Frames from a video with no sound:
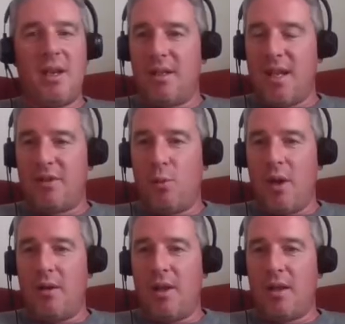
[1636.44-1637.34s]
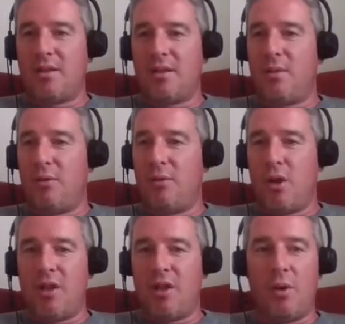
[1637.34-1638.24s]
to be getting into MMC
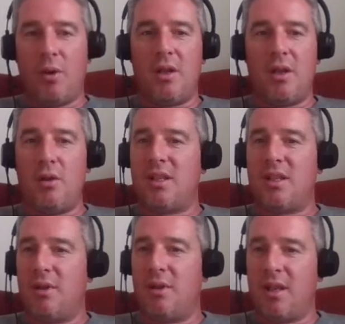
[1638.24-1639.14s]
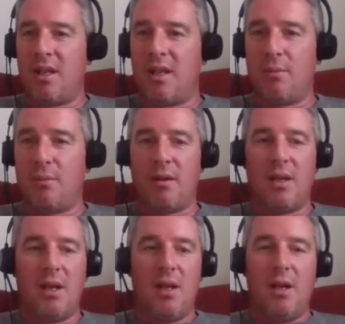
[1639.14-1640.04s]
well and to be procuring it well, you need to be thinking
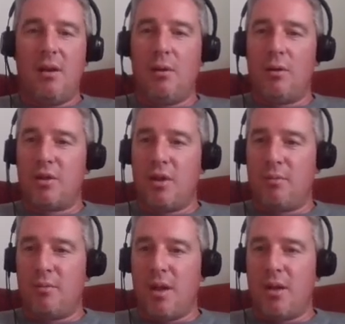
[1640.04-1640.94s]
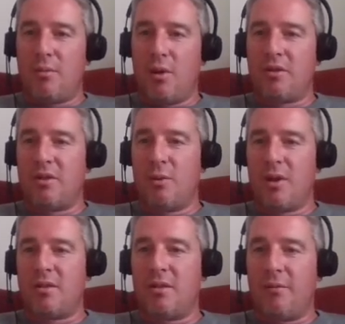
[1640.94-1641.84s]
about long-term costs as well as
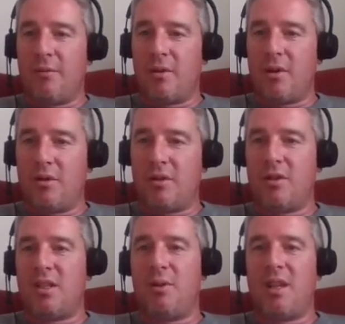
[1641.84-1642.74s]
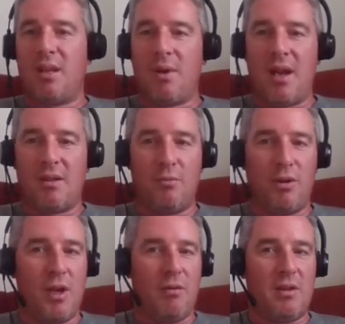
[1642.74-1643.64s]
upfront costs. You need to be thinking about how do you procure it in
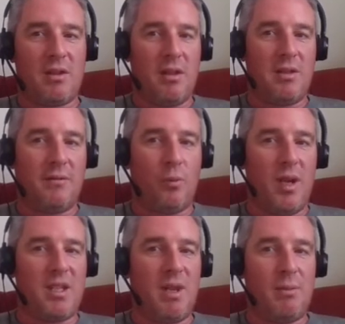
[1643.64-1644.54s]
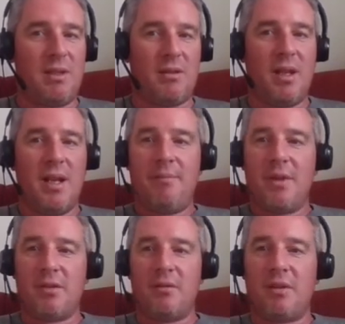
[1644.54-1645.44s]
slightly different ways, maybe to
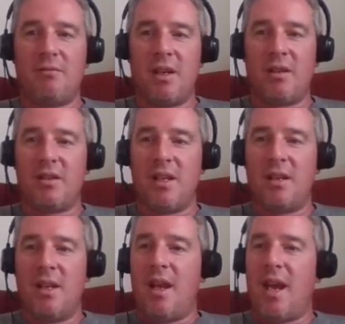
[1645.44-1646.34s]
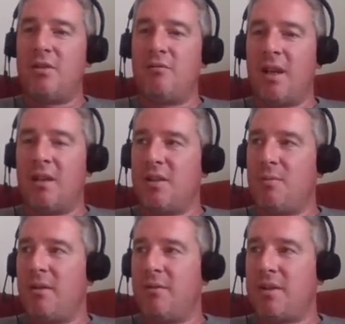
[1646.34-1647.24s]
recognise that. How do you recognise
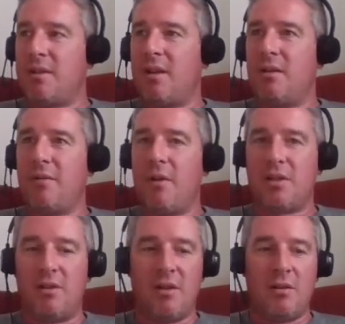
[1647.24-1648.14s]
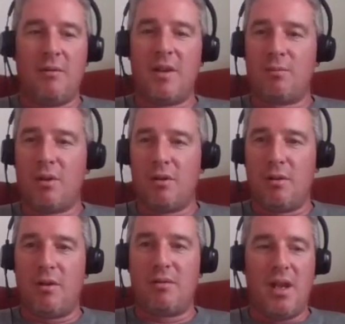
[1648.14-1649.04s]
benefits like faster return on investment,
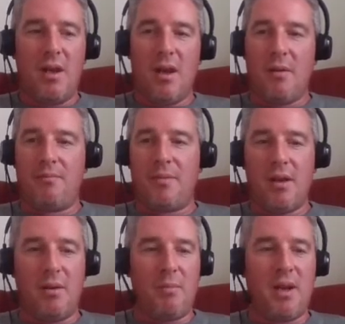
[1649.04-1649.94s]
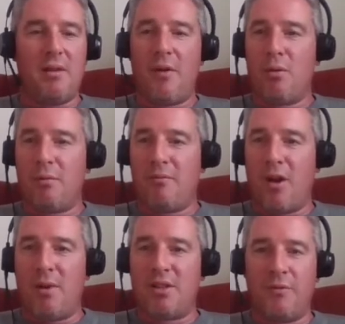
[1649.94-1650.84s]
better environmental
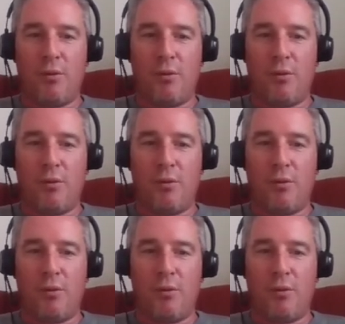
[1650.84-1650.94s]
performance, or